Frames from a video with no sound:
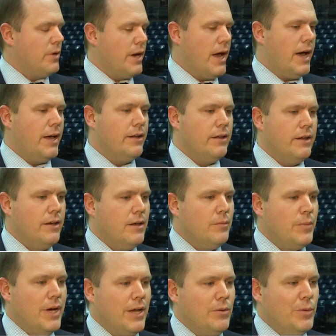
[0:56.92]
on.
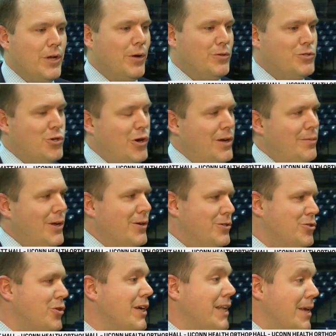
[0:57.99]
But we don't treat
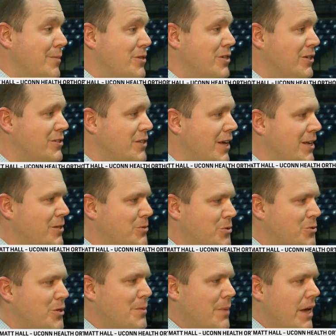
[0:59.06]
imaging studies. We
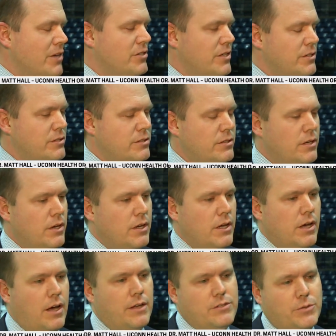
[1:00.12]
treat patients.
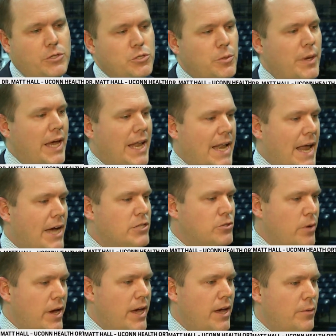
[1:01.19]
So usually we get an
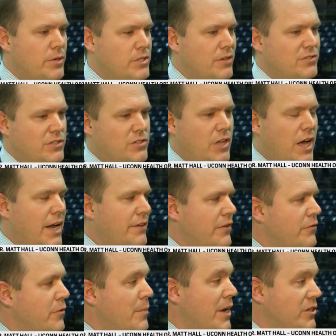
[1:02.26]
X-ray, which gives us a lot of
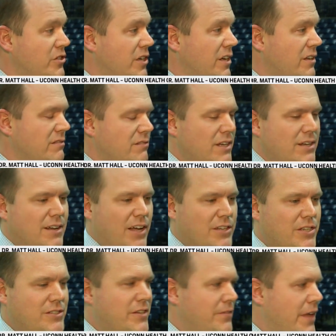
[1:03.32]
information, not
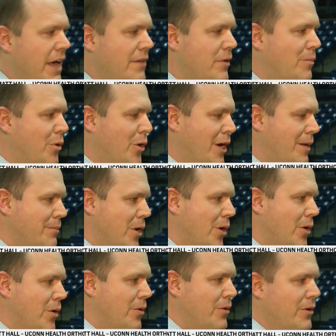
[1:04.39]
if they have a broken
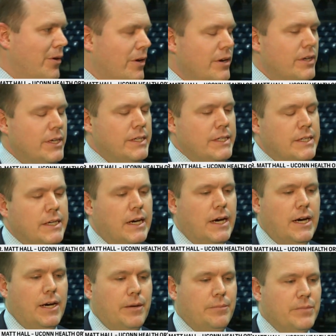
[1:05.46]
bone or
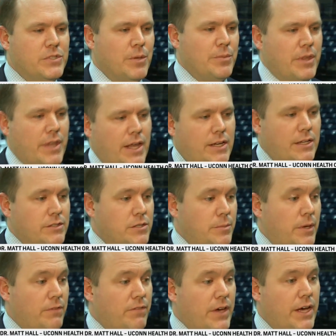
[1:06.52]
something that needs to
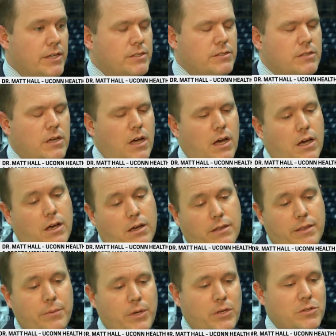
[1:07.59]
be fixed.
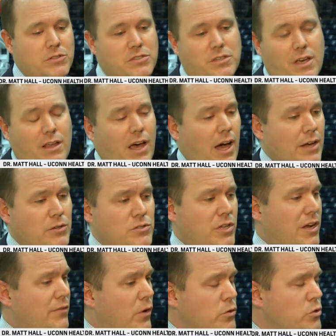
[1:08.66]
Then I use a
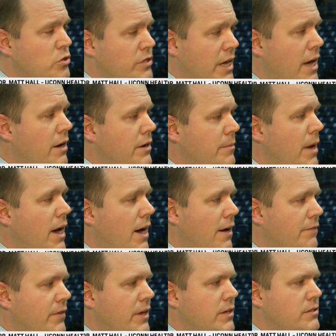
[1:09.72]
lot of ultrasound in my
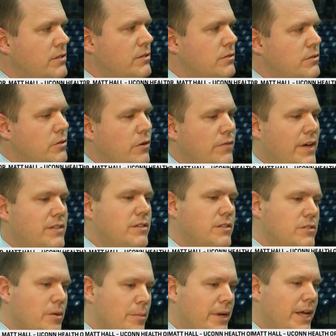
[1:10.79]
office. So if I see
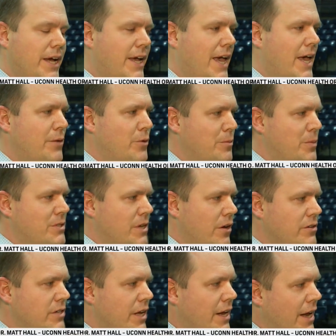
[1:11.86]
somebody again with
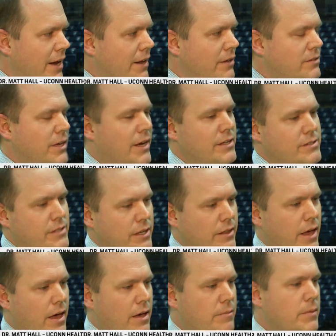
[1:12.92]
patellar tendonitis, I can see
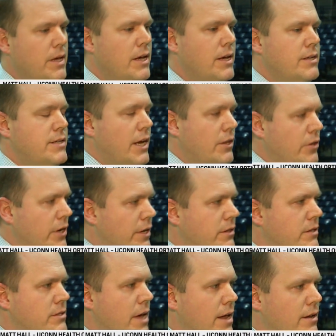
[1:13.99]
them, take a look at
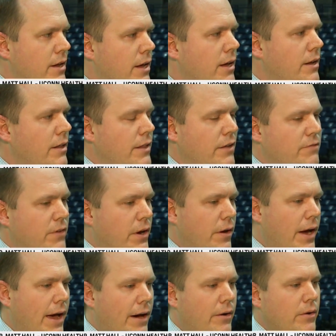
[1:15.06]
the tendon, and then
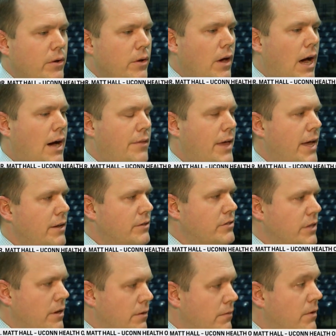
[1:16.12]
figure out how that is
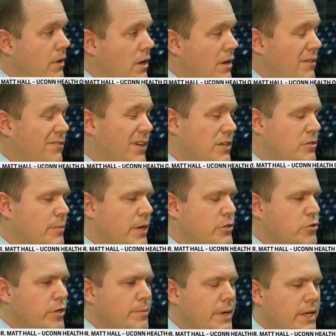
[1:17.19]
going to fix my
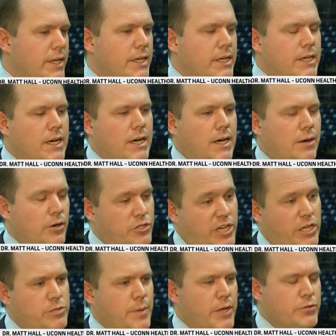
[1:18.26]
treatment or
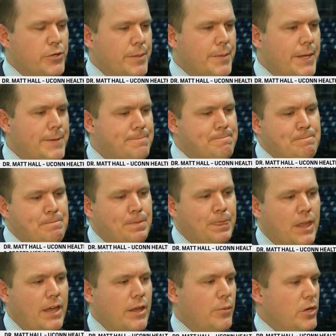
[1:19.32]
change my treatment.
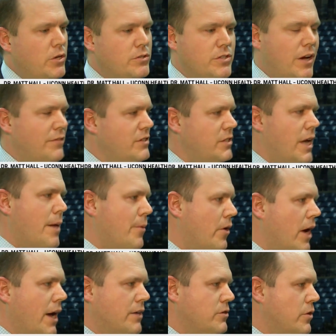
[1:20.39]
And then we use, obviously,
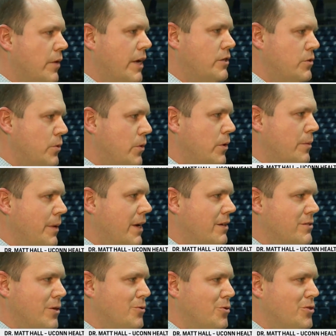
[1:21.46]
MRI is a great tool
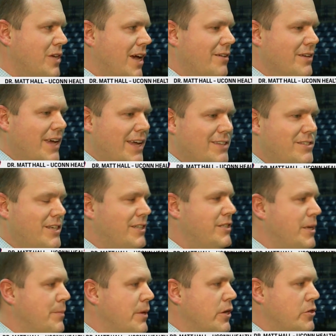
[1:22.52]
because ultrasound can't see
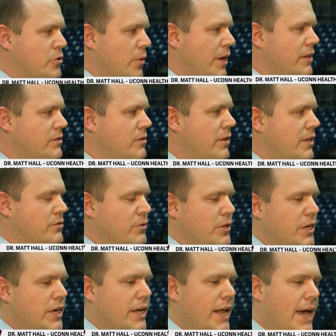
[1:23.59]
deep in a joint. So that's
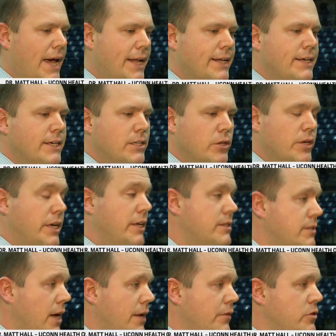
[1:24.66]
really good at looking
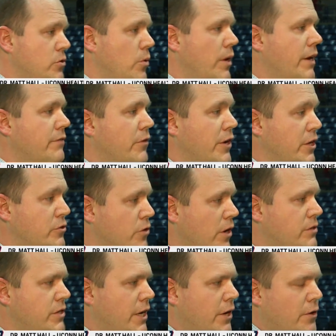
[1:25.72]
inside of a joint for an
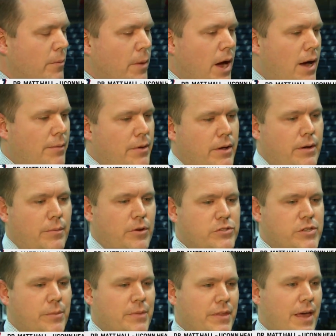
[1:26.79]
intra-articular problem or
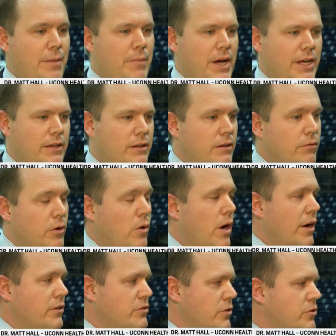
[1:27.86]
something that might
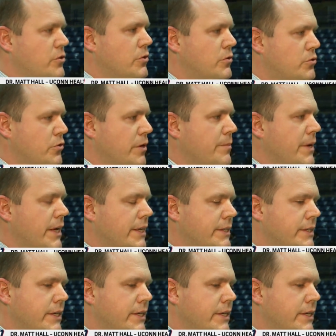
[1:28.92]
require surgical treatment.